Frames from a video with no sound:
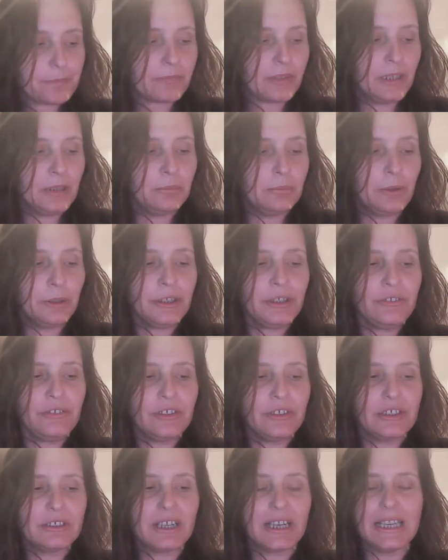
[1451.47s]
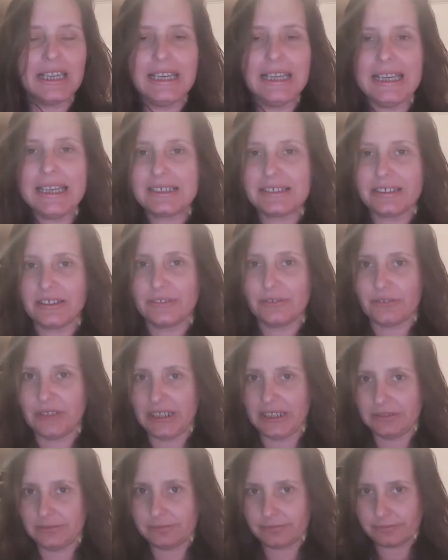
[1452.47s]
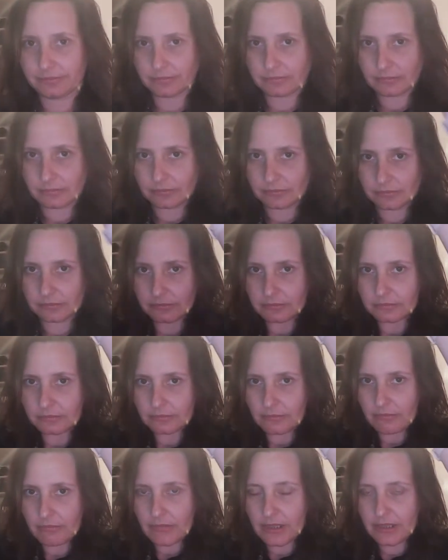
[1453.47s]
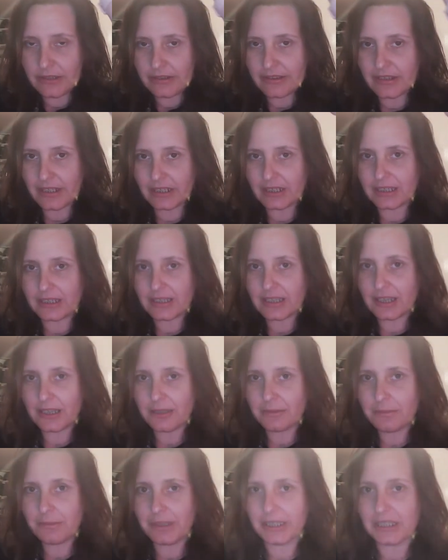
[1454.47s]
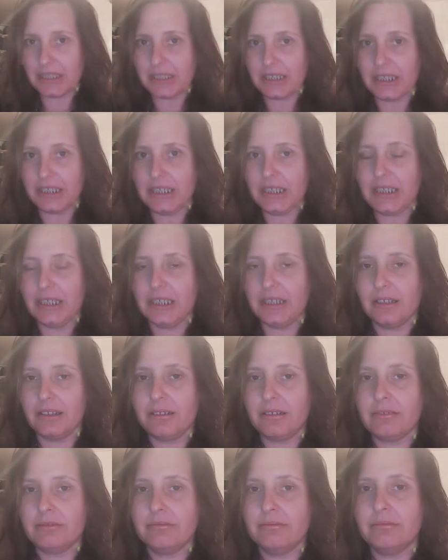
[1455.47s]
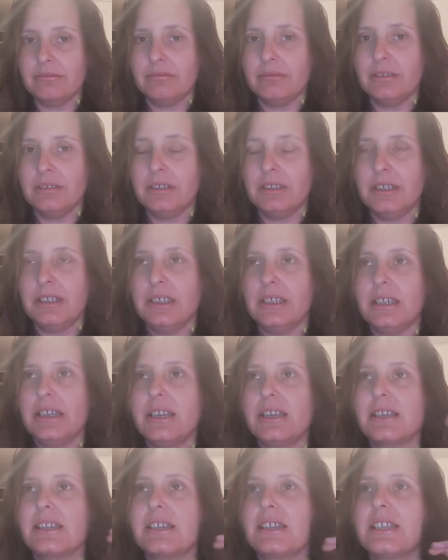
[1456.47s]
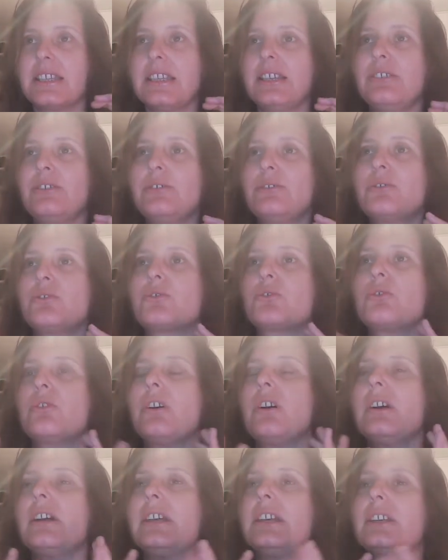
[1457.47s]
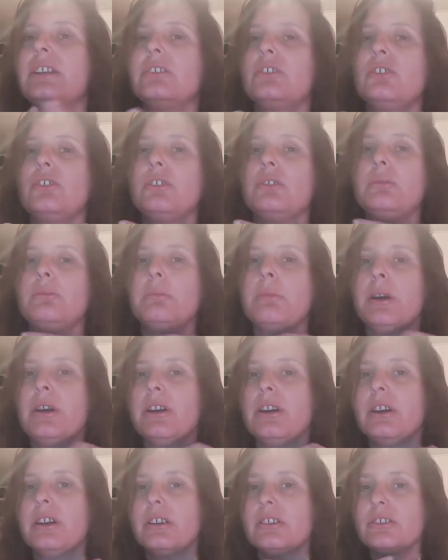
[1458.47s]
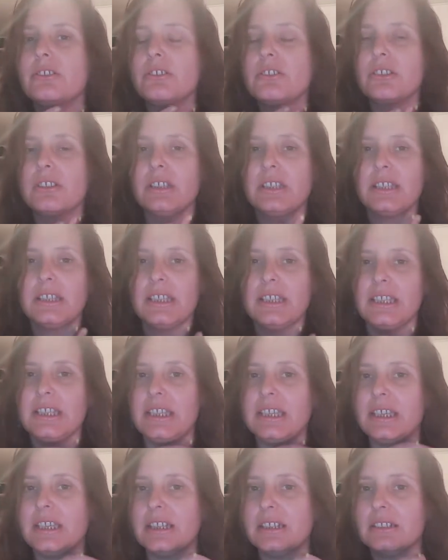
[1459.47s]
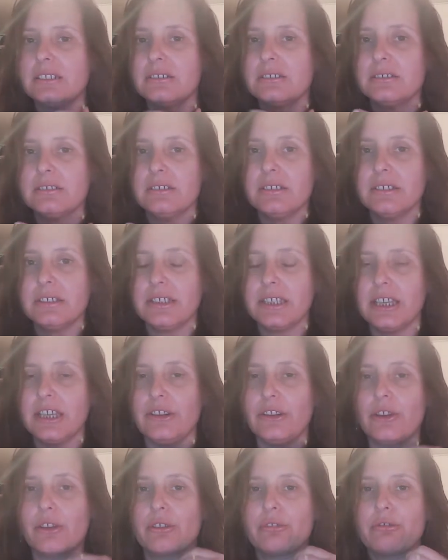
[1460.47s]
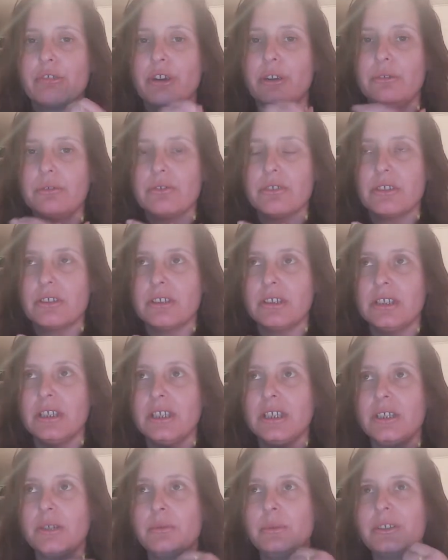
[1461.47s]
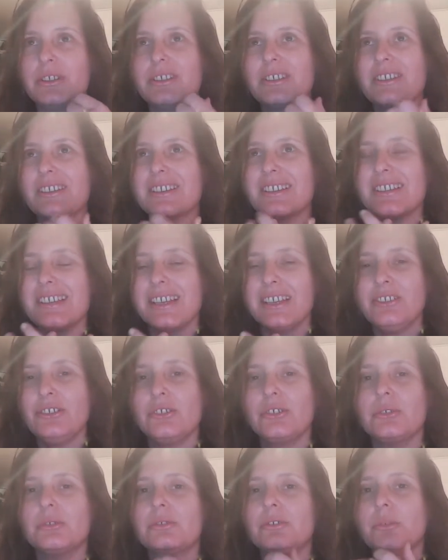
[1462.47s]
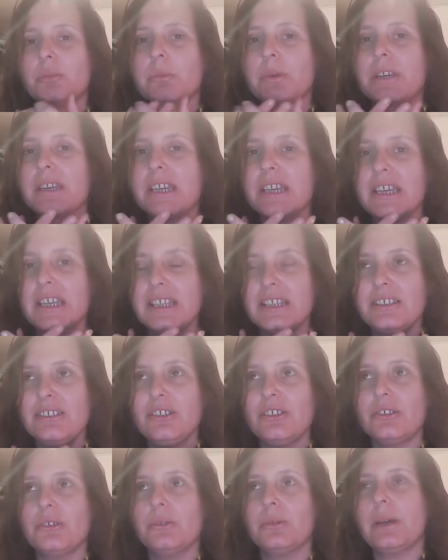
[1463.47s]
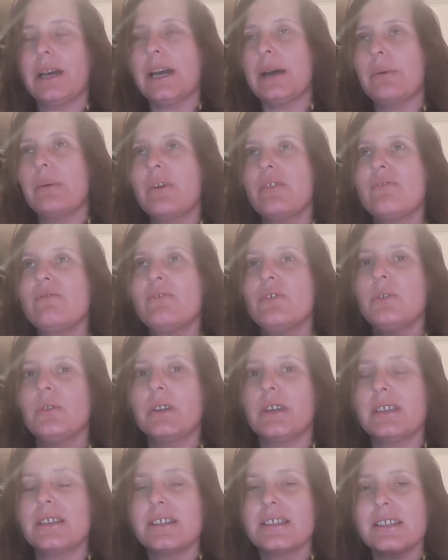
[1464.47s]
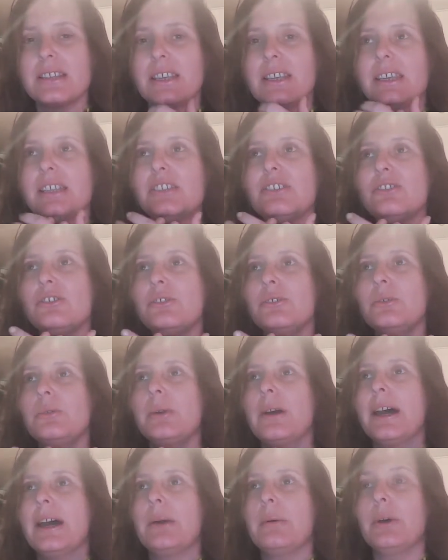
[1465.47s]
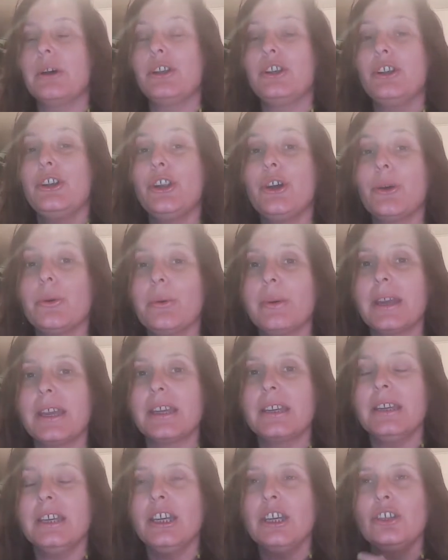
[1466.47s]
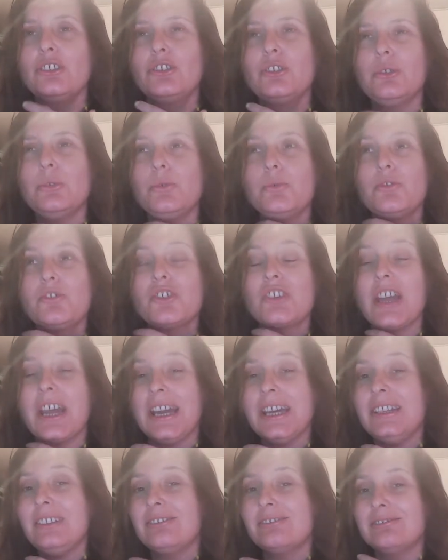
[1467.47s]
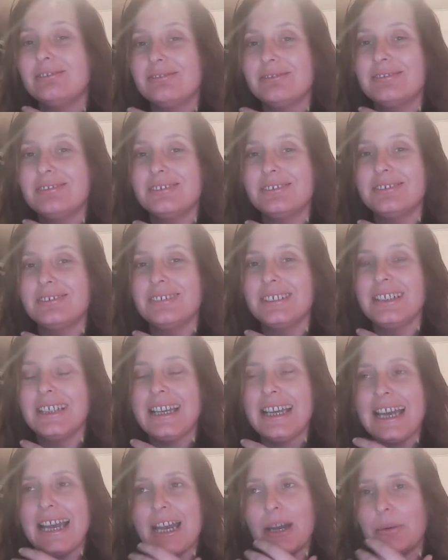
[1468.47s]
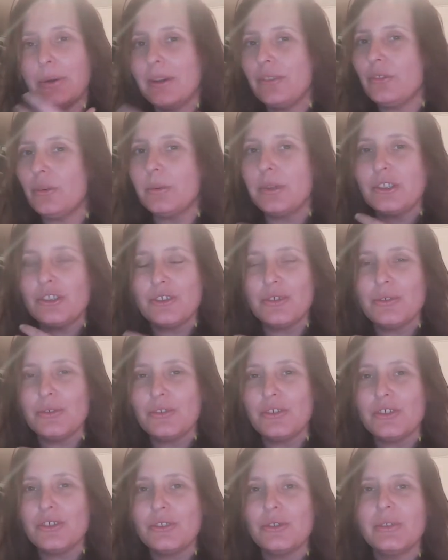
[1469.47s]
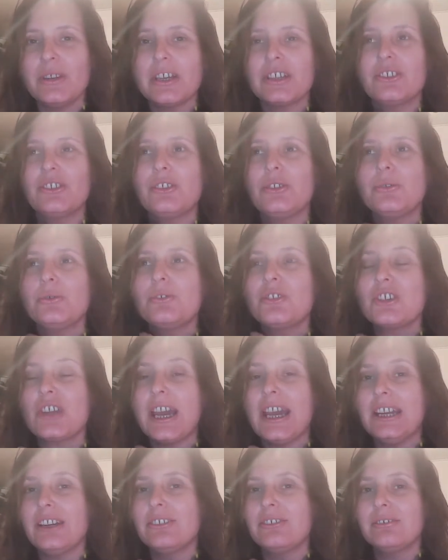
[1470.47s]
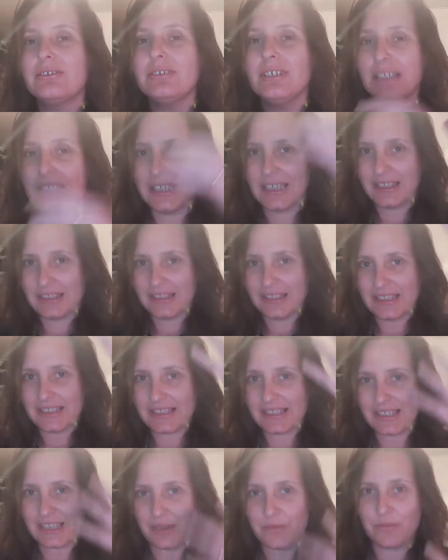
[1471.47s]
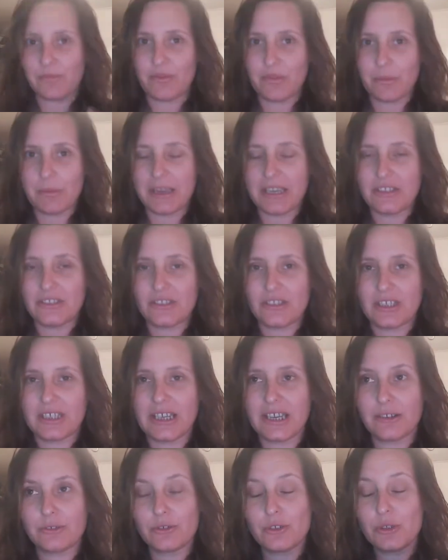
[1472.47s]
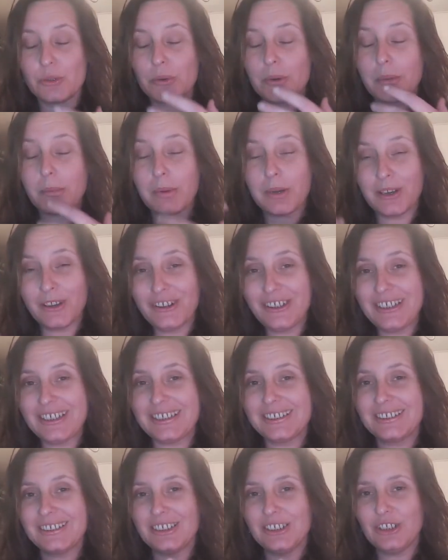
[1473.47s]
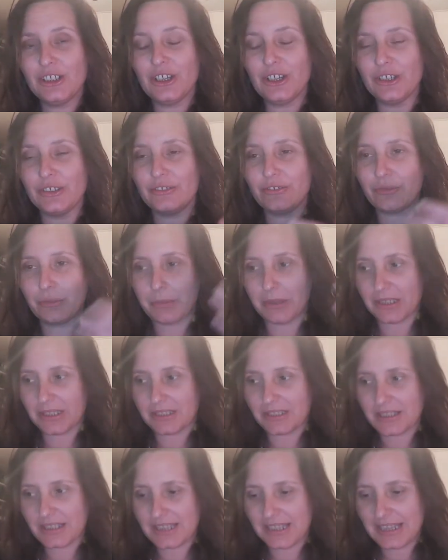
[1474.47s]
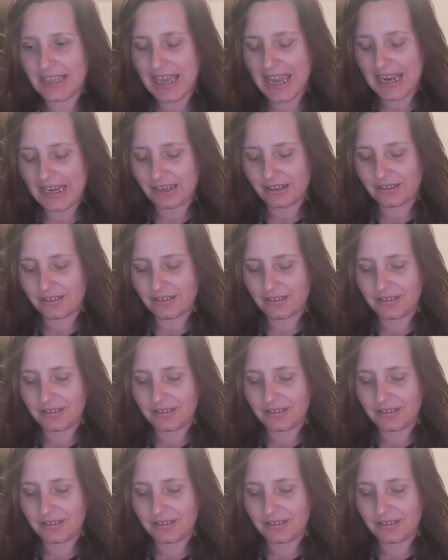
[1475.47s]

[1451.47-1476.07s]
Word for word: And what I feel collectively is that it's come in here, it's still trying to merge here in the throat, which is essential to bring it into our voice, into our knowing, to channel, however we choose to do that, to channel this information now, to apply it to life, because then